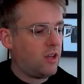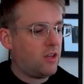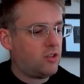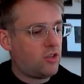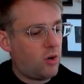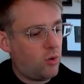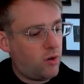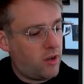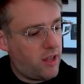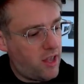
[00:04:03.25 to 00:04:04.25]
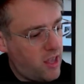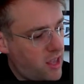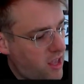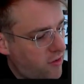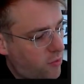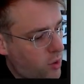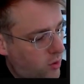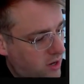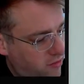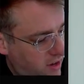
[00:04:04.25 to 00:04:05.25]
So if we
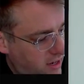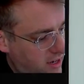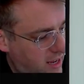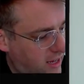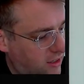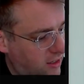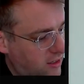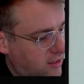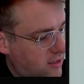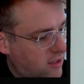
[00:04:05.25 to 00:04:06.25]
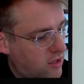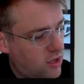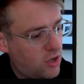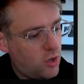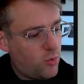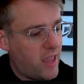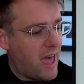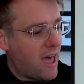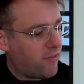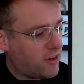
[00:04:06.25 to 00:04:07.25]
want to find an angle, we
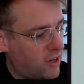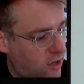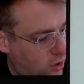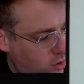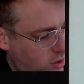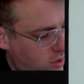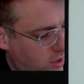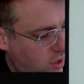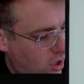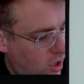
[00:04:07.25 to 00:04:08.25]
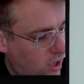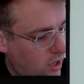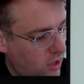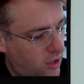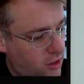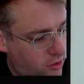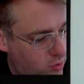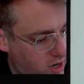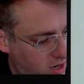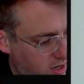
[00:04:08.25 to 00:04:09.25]
have to know all
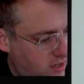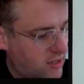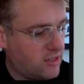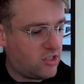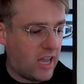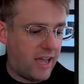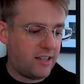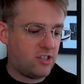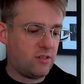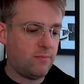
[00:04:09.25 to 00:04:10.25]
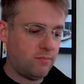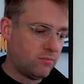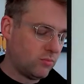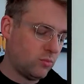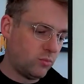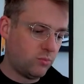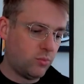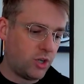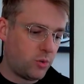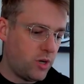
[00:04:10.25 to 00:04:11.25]
3 sides,
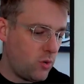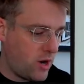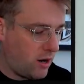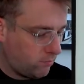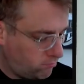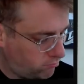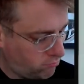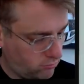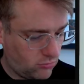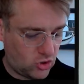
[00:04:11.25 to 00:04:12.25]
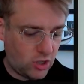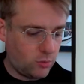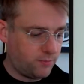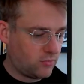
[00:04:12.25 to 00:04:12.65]
which we do here. So